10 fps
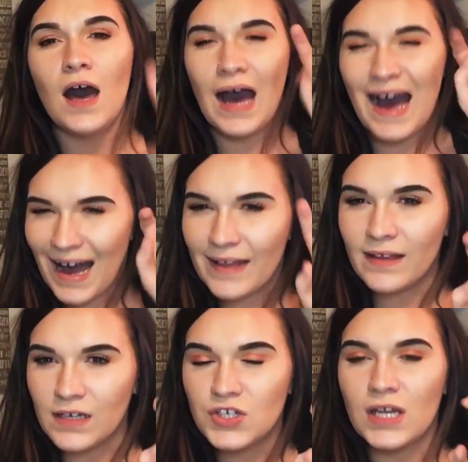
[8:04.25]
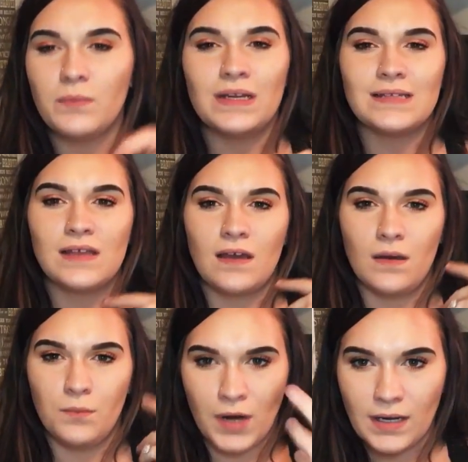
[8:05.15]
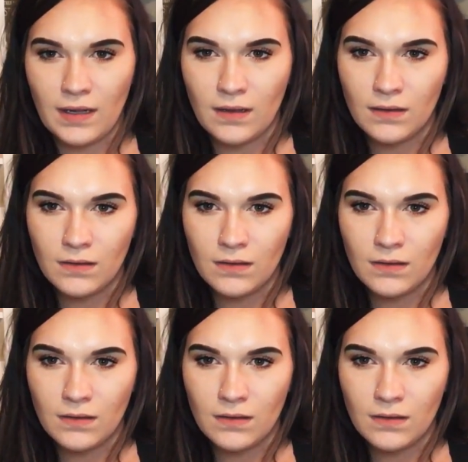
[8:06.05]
a highlighting shade, but it's like a brightening